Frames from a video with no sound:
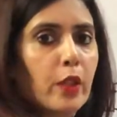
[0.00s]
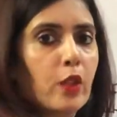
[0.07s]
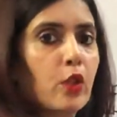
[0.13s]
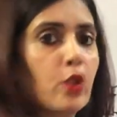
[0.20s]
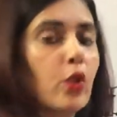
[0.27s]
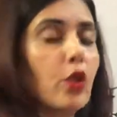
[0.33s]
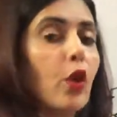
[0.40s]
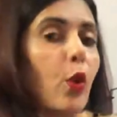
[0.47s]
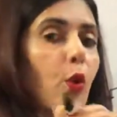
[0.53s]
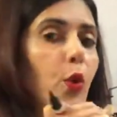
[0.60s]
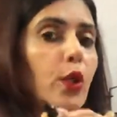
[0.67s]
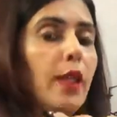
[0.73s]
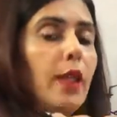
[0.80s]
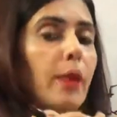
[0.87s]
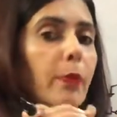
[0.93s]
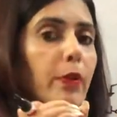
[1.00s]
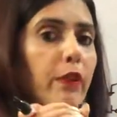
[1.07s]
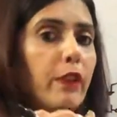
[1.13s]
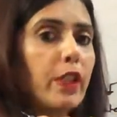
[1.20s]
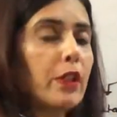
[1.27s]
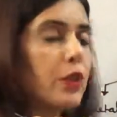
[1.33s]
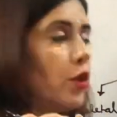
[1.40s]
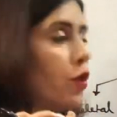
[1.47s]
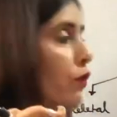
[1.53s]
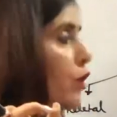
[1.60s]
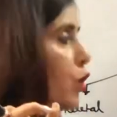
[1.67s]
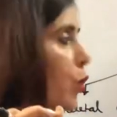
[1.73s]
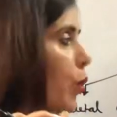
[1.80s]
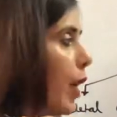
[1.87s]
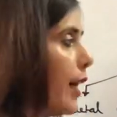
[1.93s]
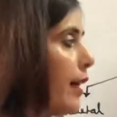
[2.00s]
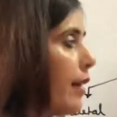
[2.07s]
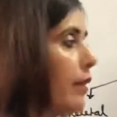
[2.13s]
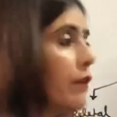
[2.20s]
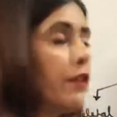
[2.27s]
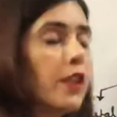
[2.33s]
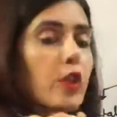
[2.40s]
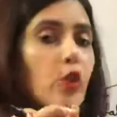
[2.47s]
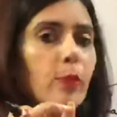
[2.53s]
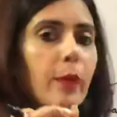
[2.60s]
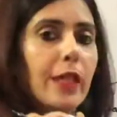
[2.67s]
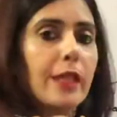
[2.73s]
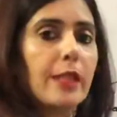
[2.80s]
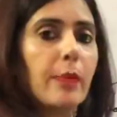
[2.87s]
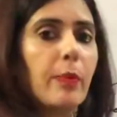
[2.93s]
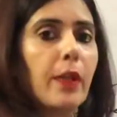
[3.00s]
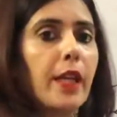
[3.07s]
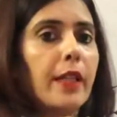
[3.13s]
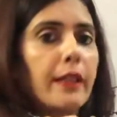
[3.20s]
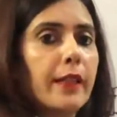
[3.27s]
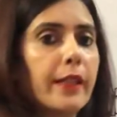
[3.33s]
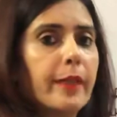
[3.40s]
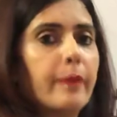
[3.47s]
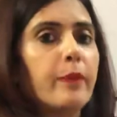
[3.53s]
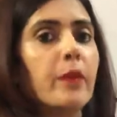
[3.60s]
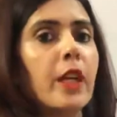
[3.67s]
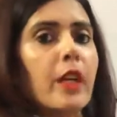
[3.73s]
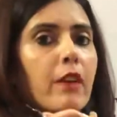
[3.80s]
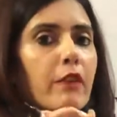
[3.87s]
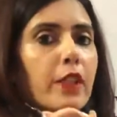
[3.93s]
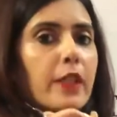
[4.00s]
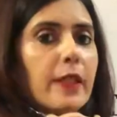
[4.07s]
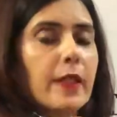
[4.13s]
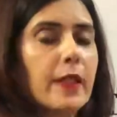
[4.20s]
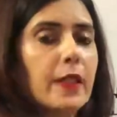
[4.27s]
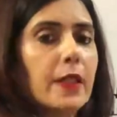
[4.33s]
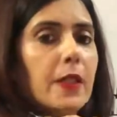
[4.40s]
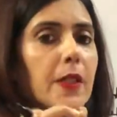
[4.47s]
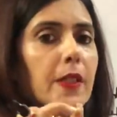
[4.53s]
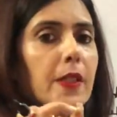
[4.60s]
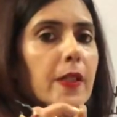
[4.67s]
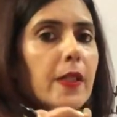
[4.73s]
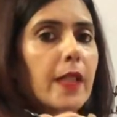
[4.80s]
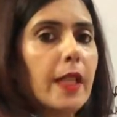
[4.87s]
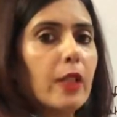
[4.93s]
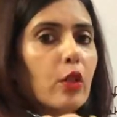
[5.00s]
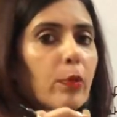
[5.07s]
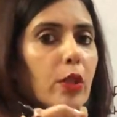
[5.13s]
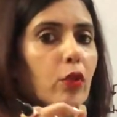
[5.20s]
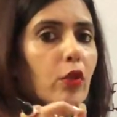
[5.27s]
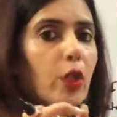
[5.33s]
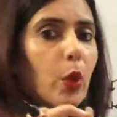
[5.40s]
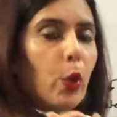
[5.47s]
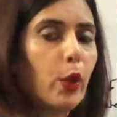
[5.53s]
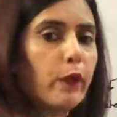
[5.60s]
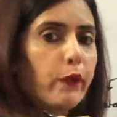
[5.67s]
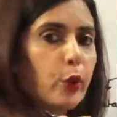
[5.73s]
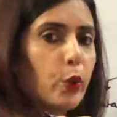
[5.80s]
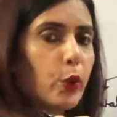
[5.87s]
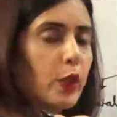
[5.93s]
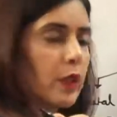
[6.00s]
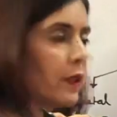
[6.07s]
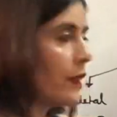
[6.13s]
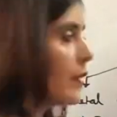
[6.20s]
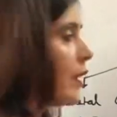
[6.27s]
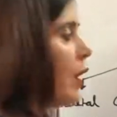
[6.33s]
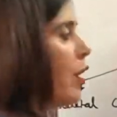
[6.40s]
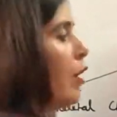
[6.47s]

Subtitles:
So the only privilege which you have is to multiply them with certain stoichiometric coefficients.